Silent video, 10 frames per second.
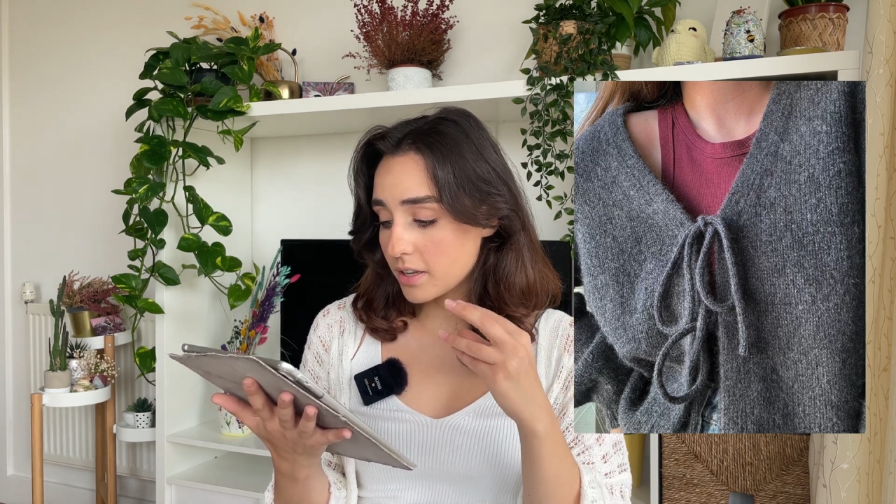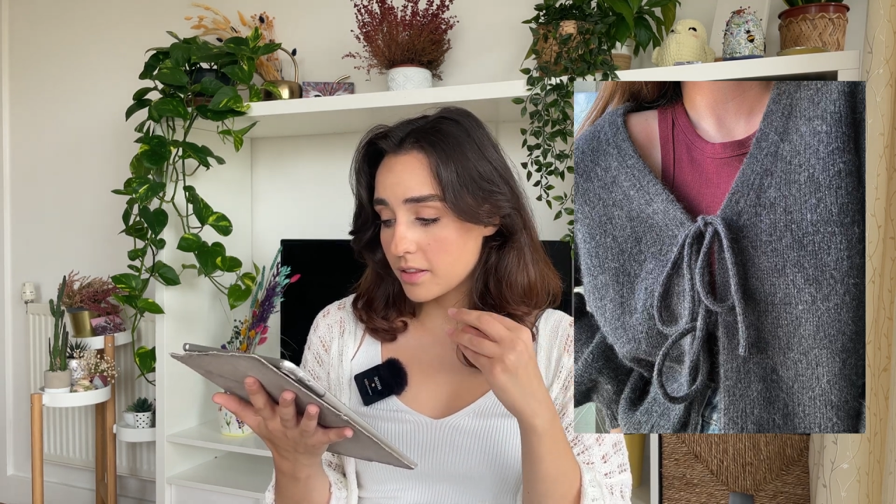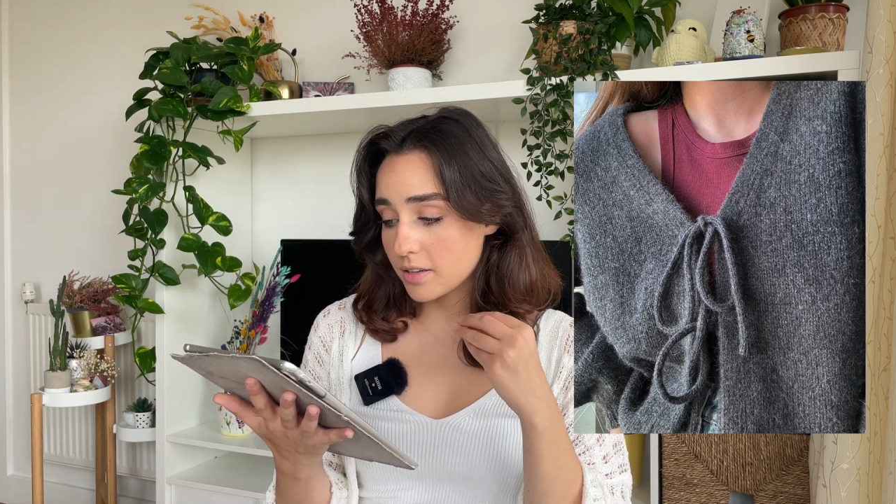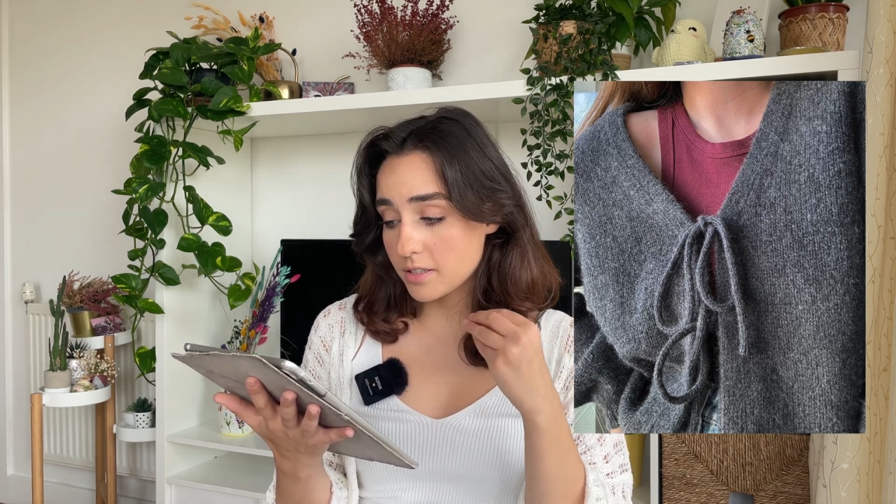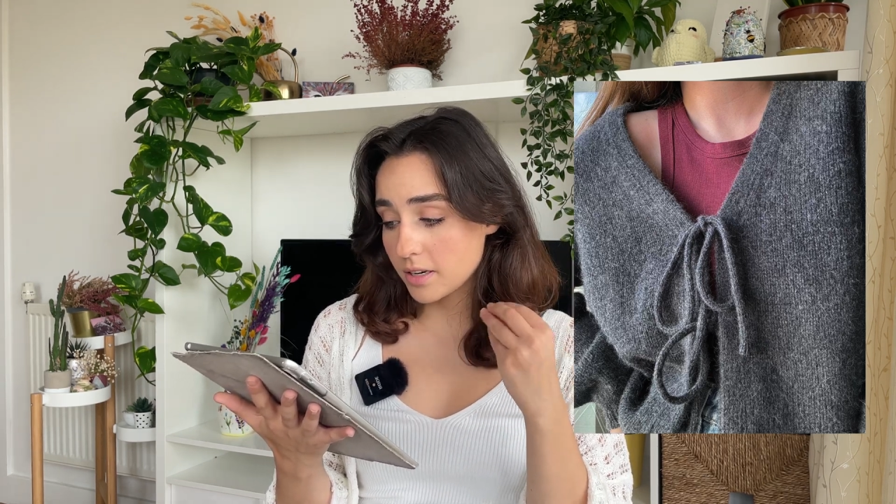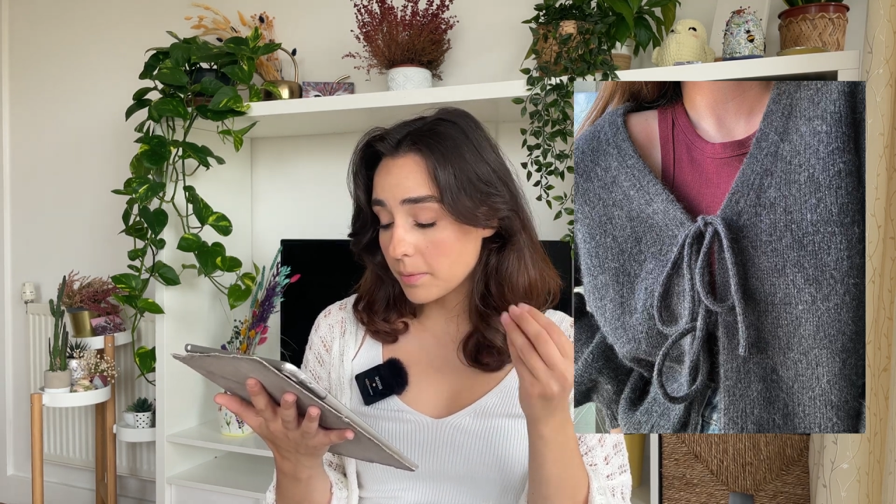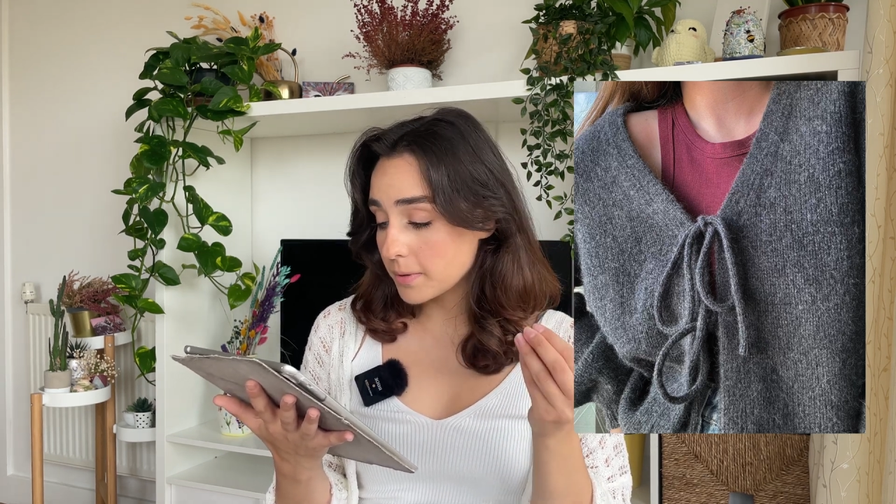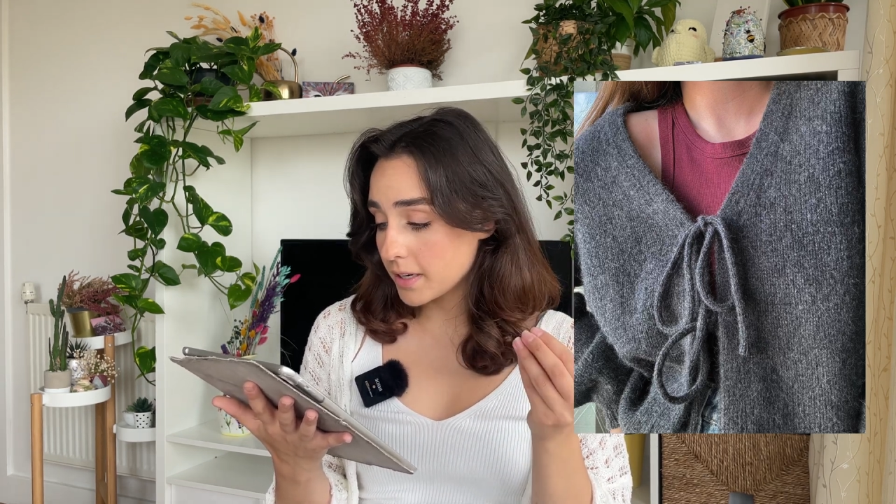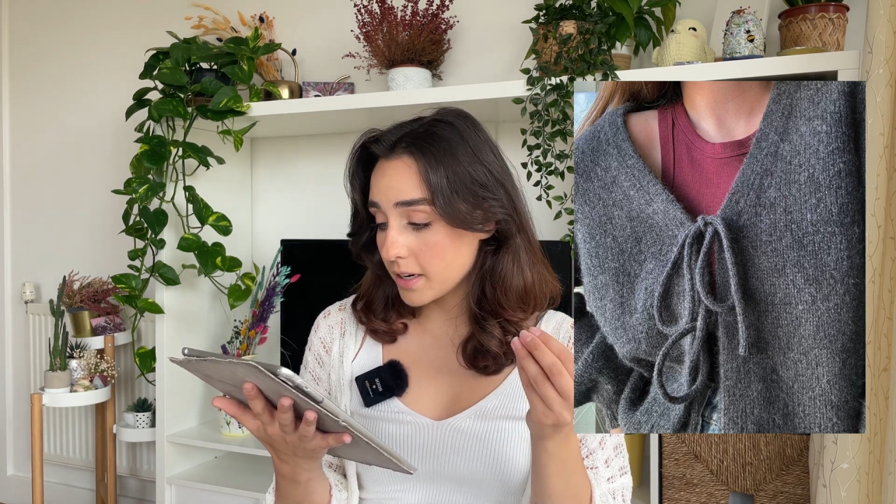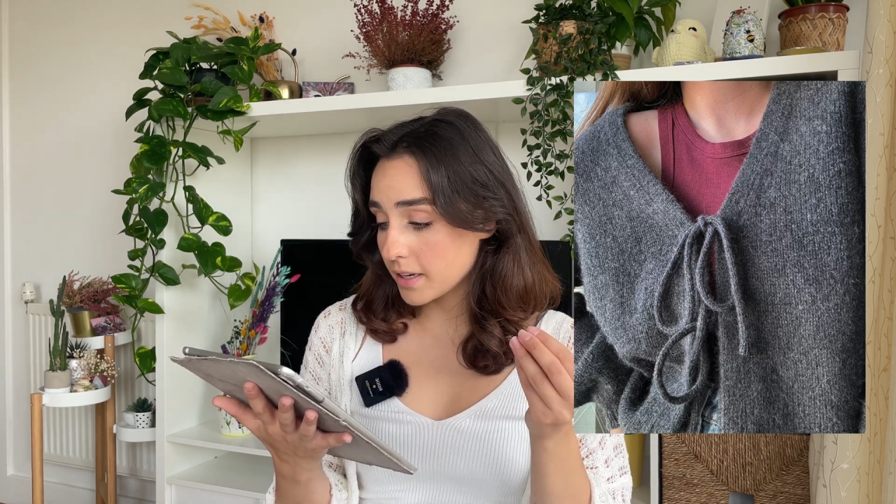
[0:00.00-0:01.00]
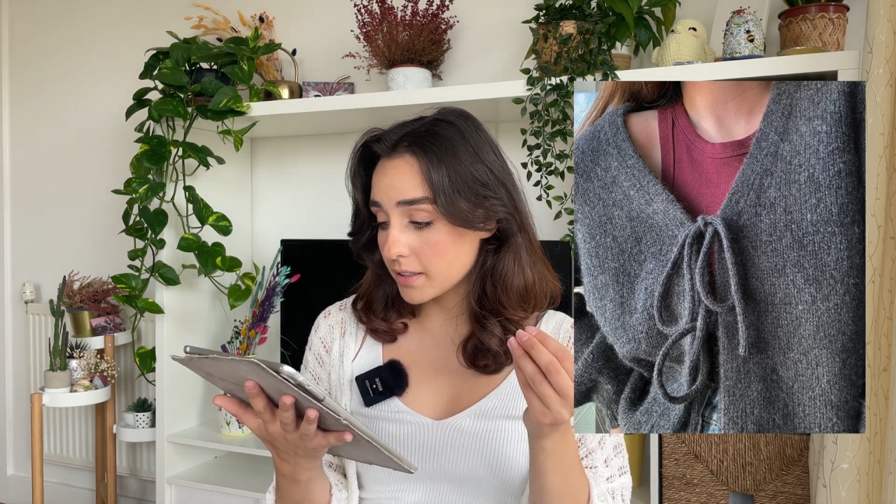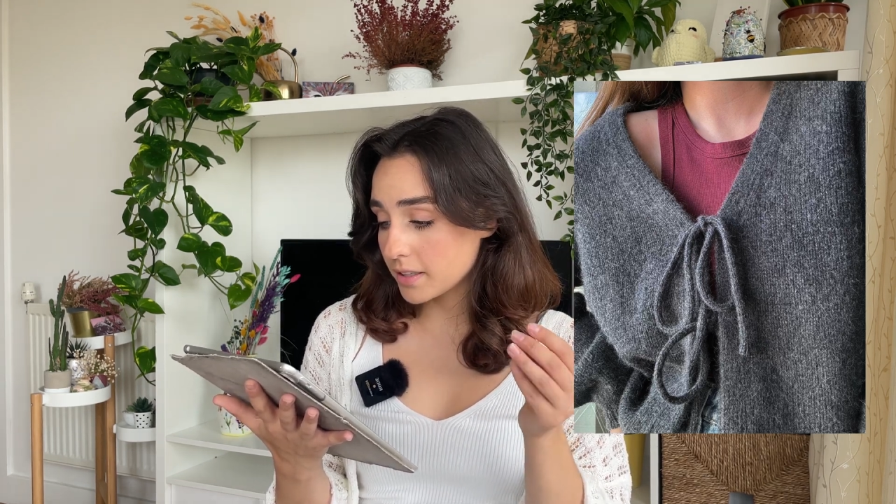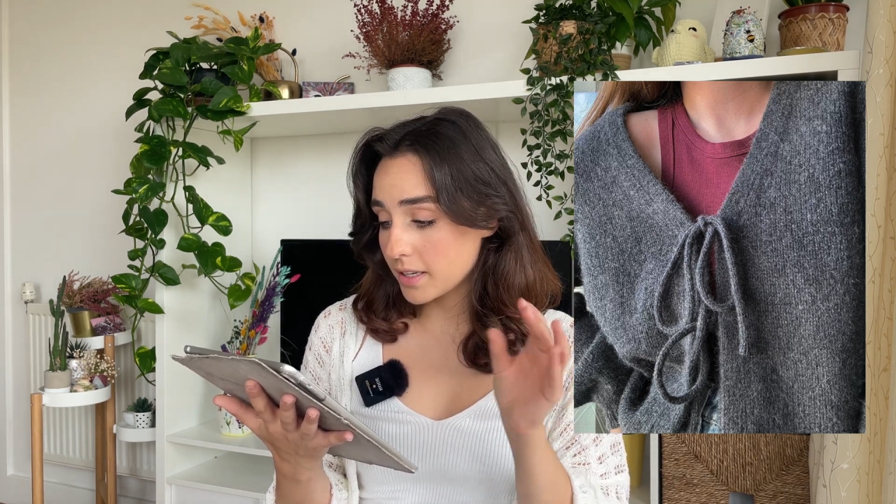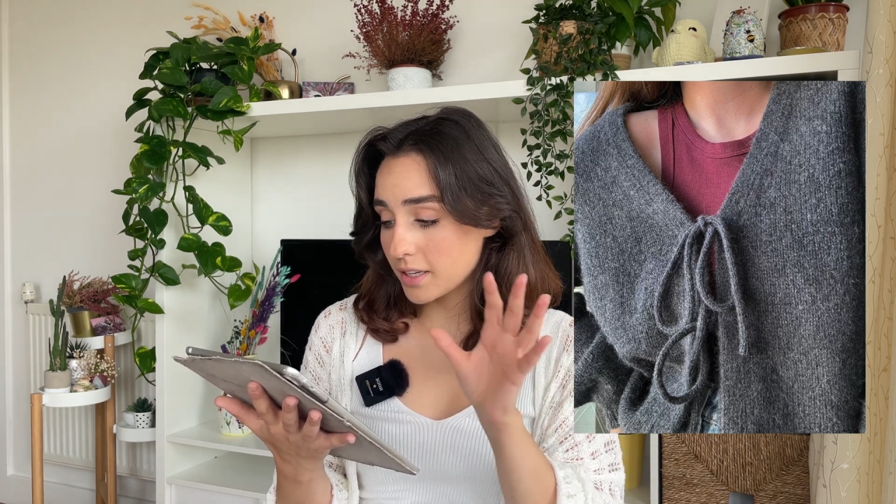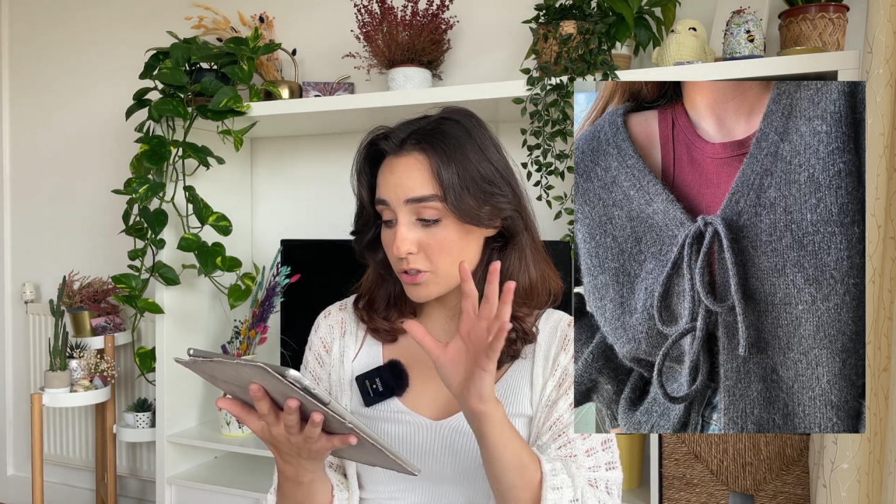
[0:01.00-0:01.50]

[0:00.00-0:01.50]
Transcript: The double knitting is